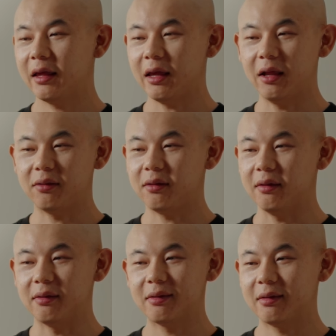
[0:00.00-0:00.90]
it's
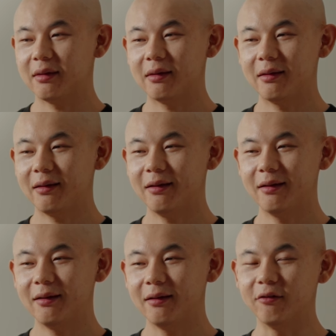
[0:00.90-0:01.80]
just
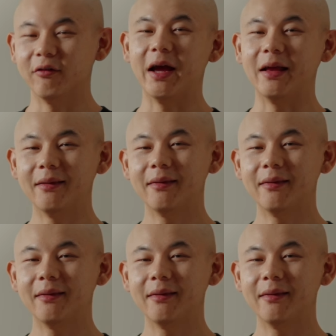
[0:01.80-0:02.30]
great.